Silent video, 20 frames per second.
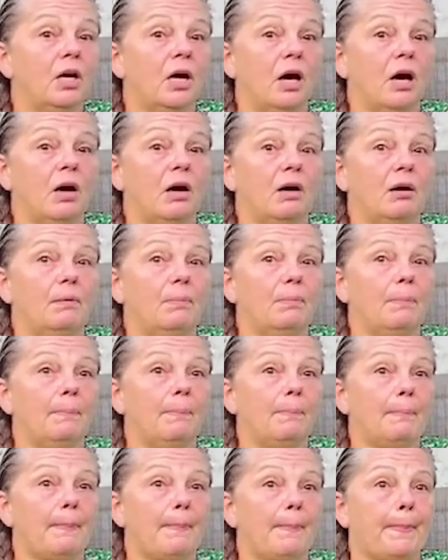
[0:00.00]
Okay.
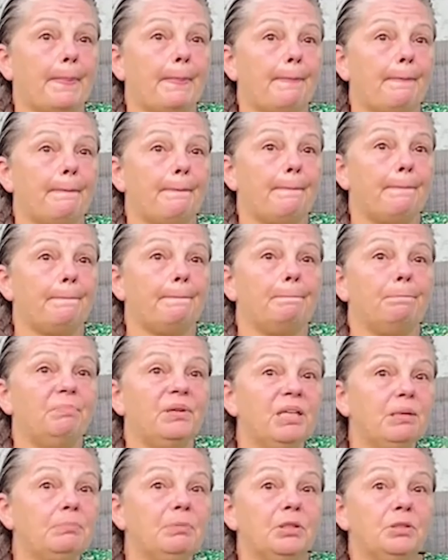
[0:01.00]

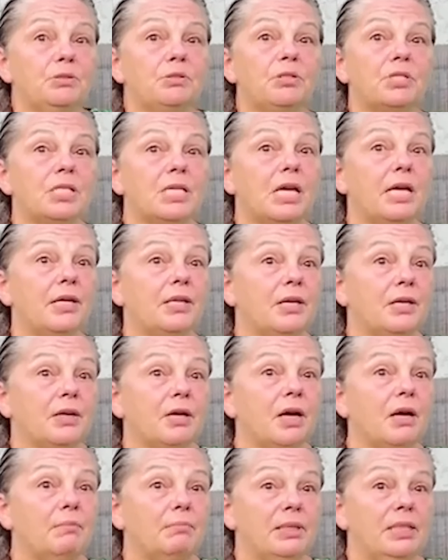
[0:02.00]
People who say they're
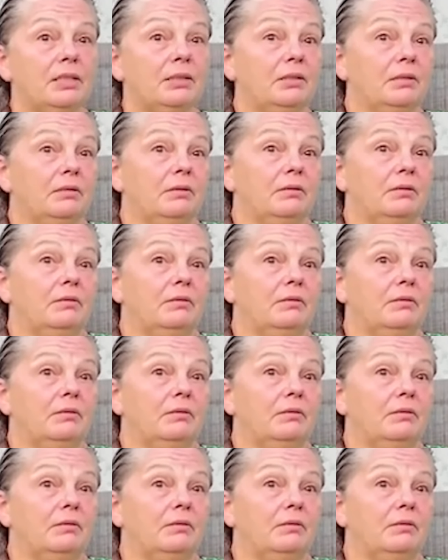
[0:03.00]
coming